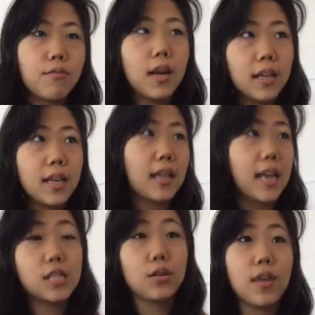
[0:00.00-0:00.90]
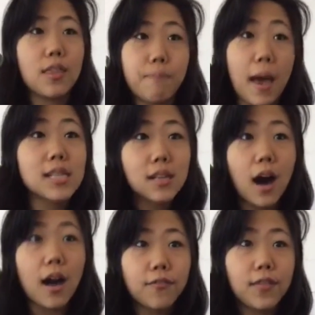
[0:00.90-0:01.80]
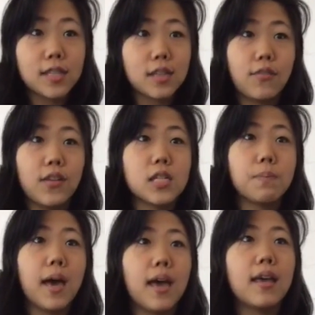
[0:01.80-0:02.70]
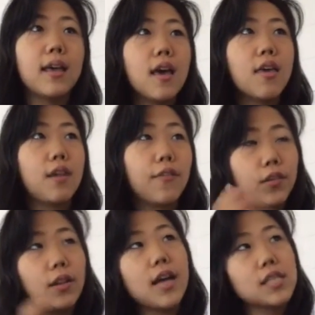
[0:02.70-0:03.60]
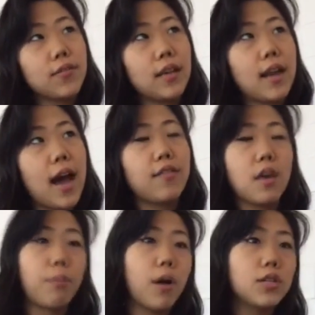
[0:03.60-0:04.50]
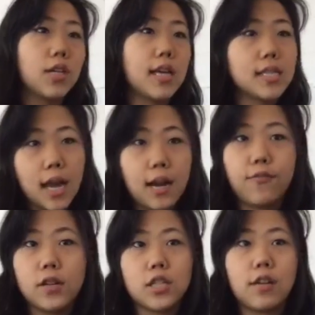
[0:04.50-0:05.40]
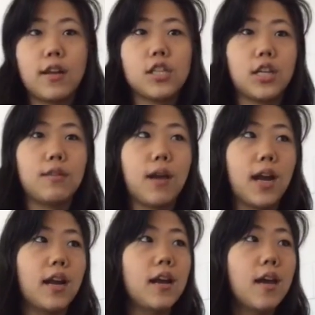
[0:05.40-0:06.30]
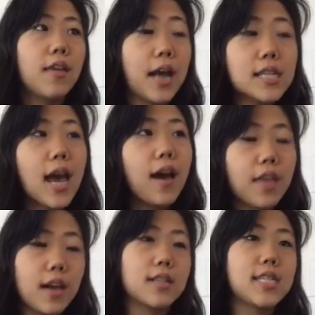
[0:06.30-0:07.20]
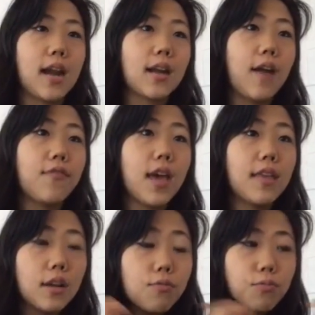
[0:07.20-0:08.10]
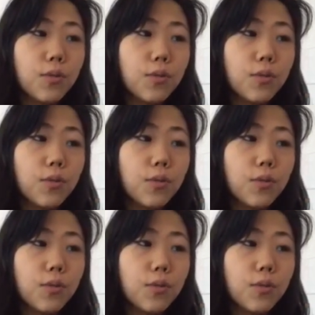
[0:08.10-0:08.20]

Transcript: really like doing the best coffee service, but their philosophy and how they approach it is kind of first generation, where that's how they understand coffee, and they're